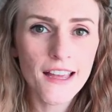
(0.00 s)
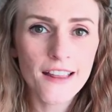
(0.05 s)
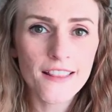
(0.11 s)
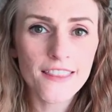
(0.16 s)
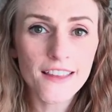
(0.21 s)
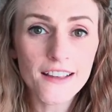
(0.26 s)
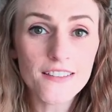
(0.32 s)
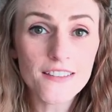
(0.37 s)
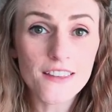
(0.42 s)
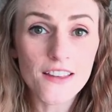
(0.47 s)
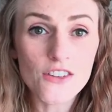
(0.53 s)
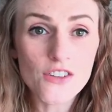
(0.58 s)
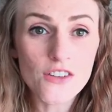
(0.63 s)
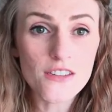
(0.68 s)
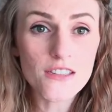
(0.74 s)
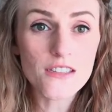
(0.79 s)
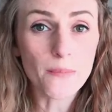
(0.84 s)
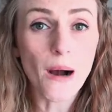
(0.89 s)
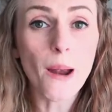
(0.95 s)
things that
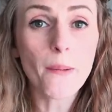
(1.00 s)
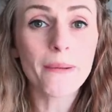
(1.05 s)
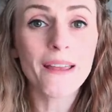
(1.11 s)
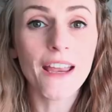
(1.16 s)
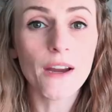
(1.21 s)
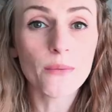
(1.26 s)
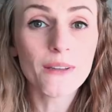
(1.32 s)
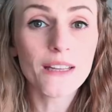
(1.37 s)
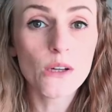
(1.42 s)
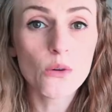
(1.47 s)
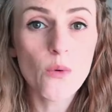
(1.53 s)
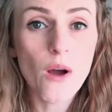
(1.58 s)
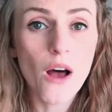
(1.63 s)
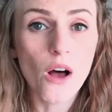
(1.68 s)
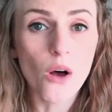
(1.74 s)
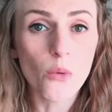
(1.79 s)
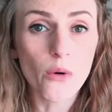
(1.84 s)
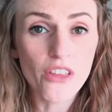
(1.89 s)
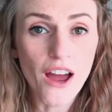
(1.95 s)
just propagate really
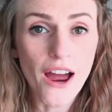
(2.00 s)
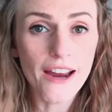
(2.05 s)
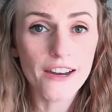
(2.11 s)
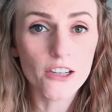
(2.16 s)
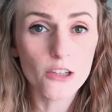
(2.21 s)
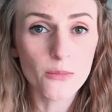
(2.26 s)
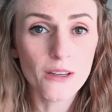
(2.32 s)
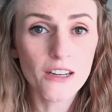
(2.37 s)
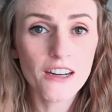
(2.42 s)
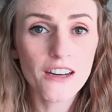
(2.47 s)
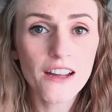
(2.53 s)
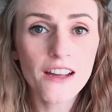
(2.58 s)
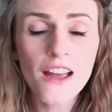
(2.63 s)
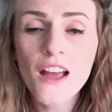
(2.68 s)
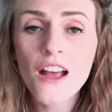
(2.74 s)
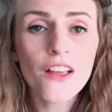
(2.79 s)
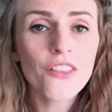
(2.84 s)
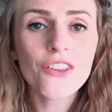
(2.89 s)
well with high humidity,